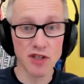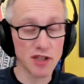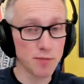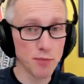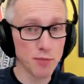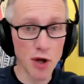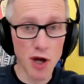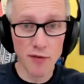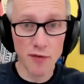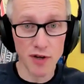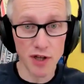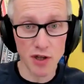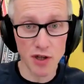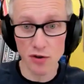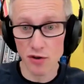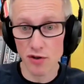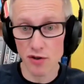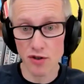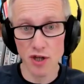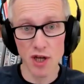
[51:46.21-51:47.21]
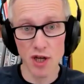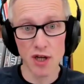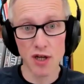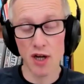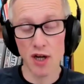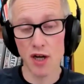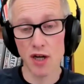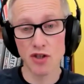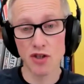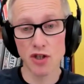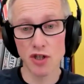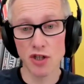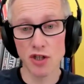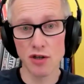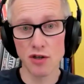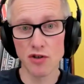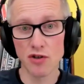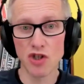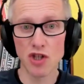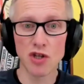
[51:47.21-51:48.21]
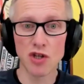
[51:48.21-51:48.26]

It's perfectly good to use.